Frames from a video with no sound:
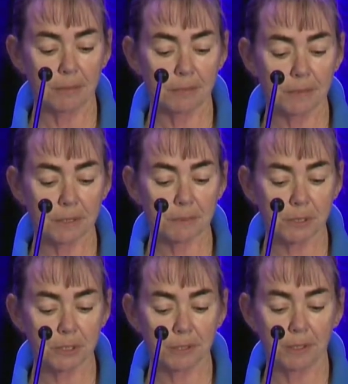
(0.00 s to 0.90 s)

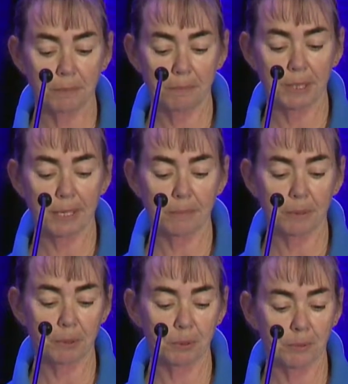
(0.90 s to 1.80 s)
especially the pick up the
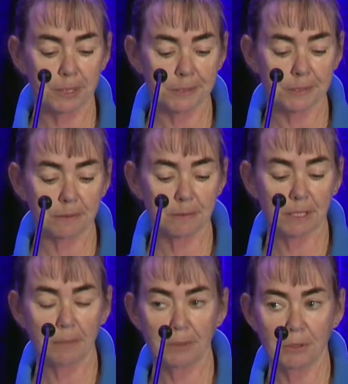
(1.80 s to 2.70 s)
poo ones and
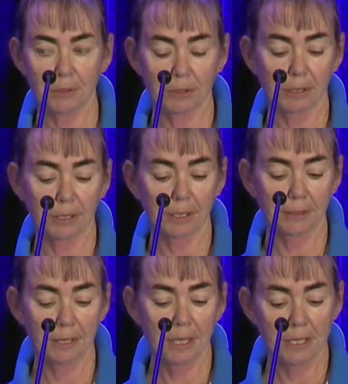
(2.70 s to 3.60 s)
keep your dog on a lead.
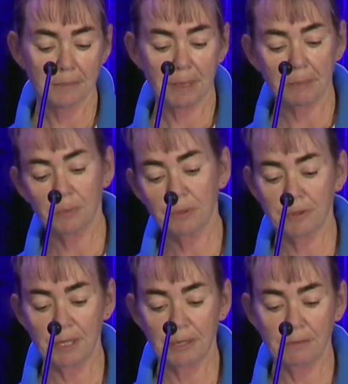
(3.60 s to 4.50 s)
People
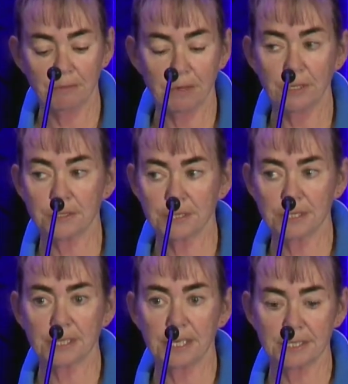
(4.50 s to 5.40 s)
with their phones
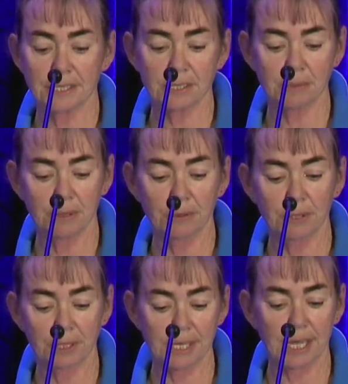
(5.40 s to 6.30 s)
these days tend to be
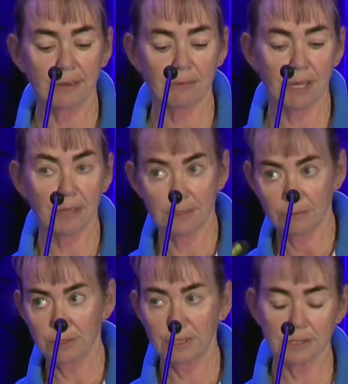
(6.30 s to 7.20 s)
looking down rather than
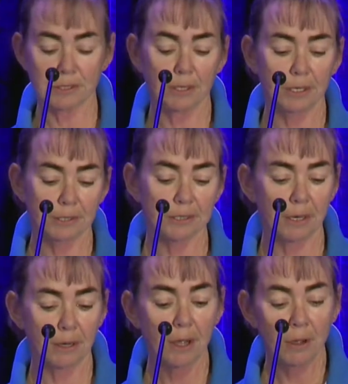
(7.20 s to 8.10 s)
looking at signs,
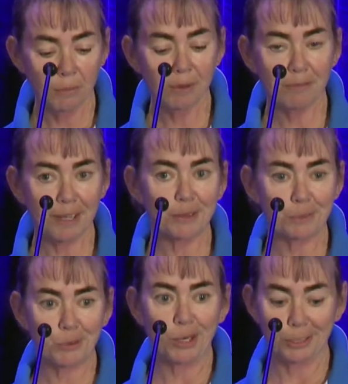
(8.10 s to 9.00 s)
so we found
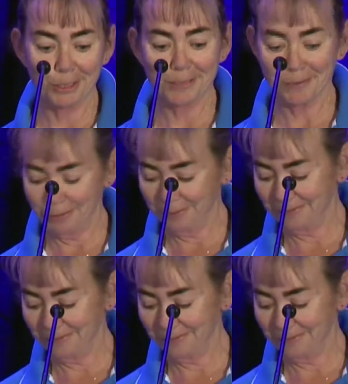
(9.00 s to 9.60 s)
them quite useful.